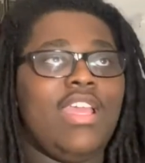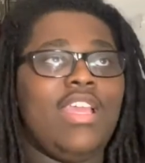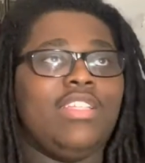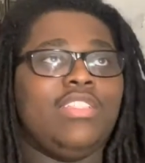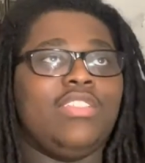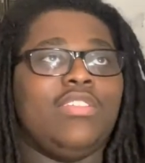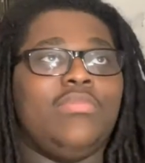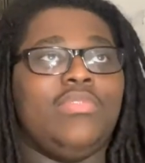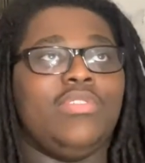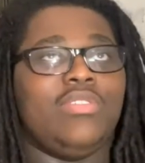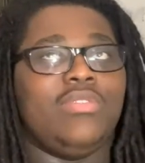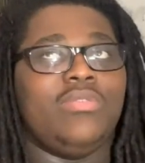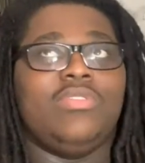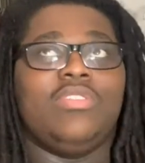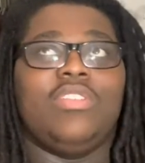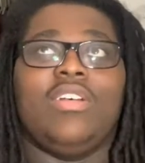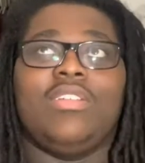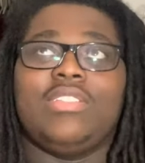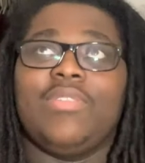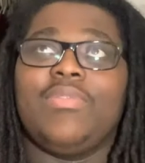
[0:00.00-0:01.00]
So boom, you
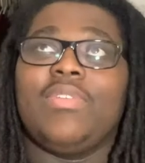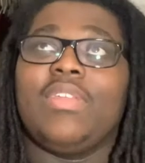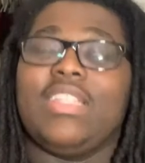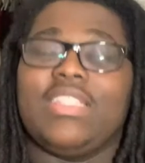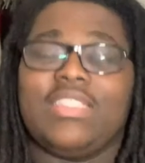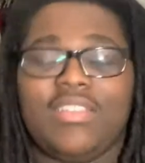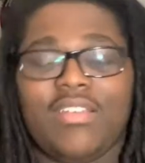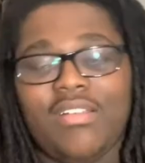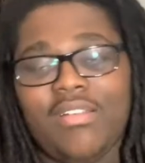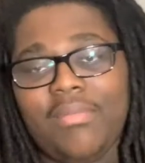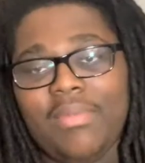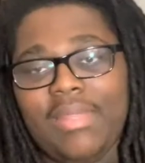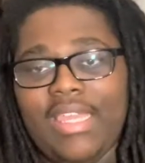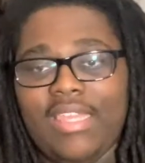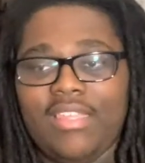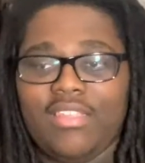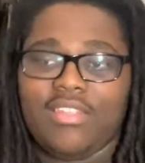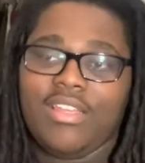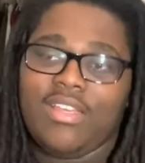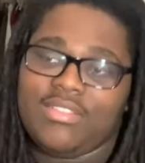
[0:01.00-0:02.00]
know what I'm saying? We get talking,
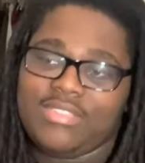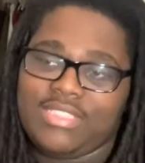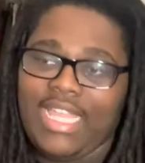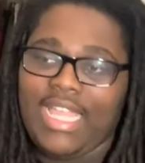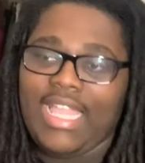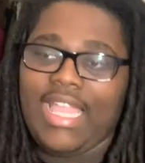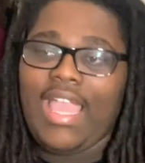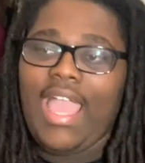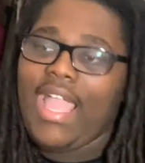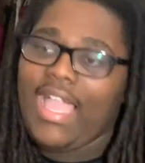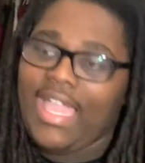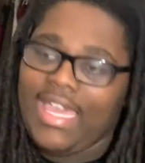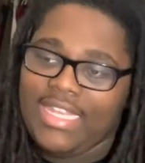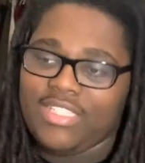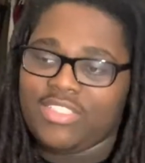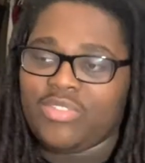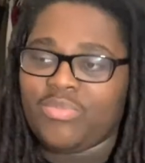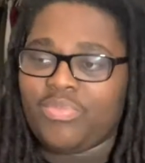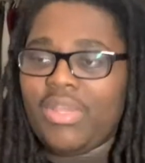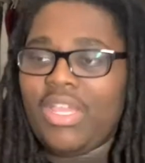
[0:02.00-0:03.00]
like, you know what I'm saying? I got a
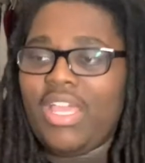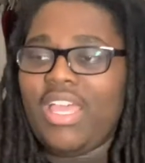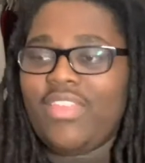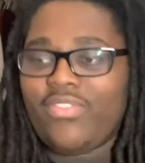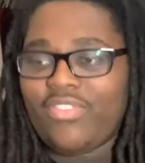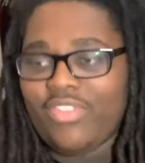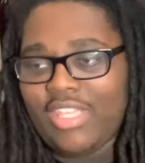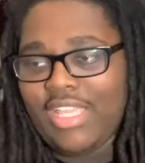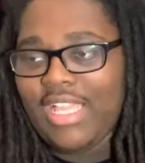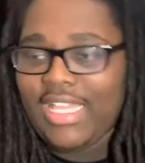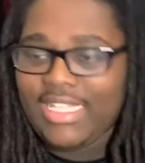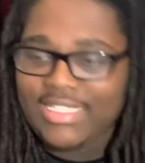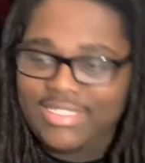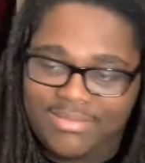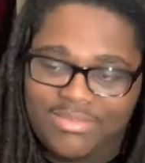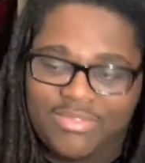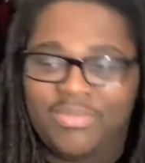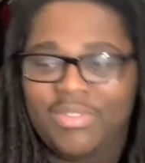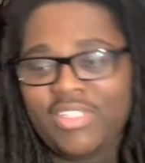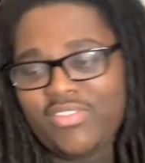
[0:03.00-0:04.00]
little surprise for you. I got
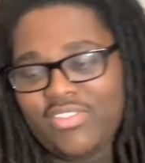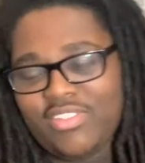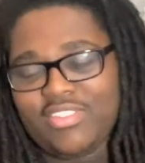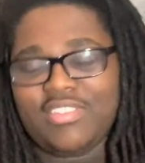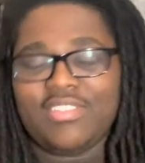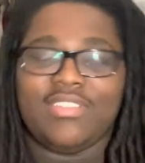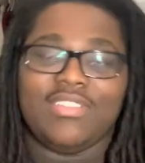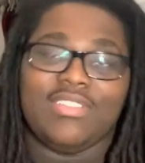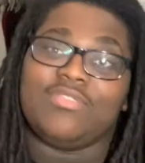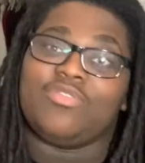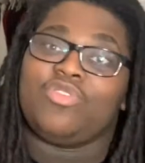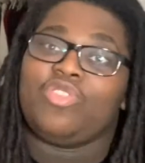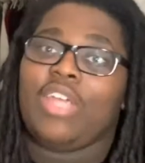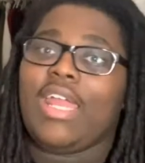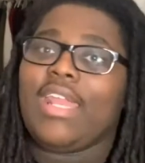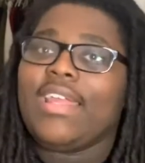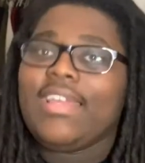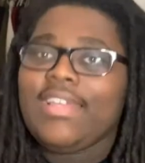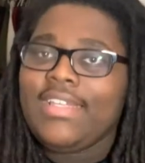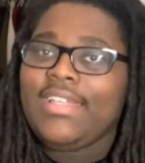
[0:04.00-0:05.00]
some special shit.
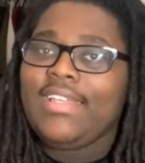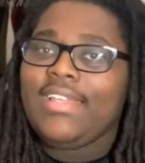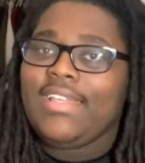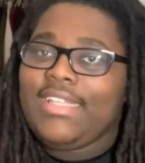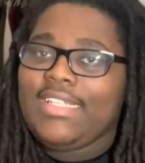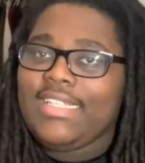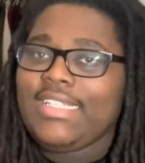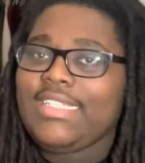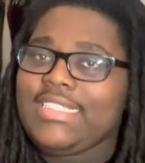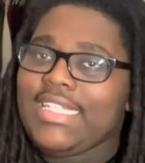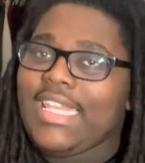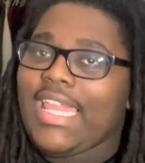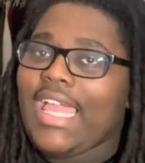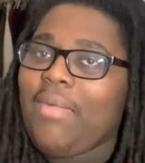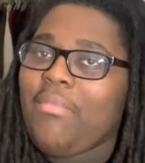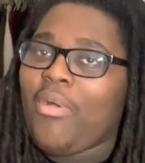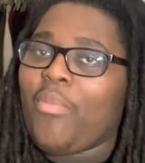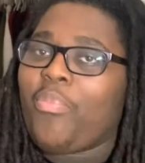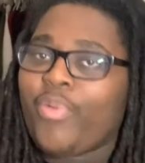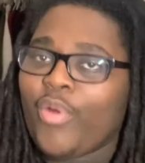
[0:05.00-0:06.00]
Like,
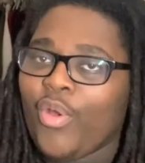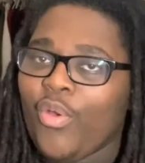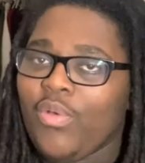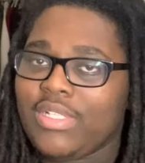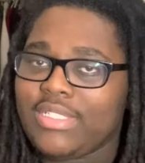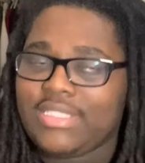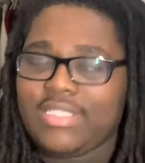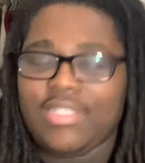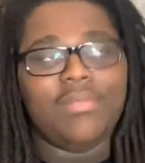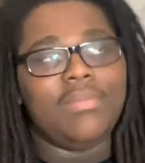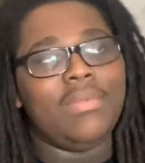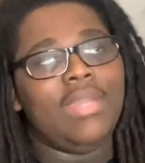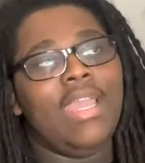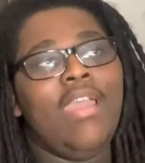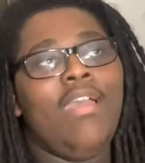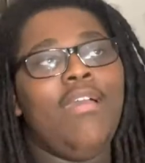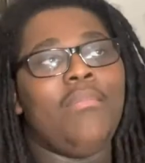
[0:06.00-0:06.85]
I'm a pro or something.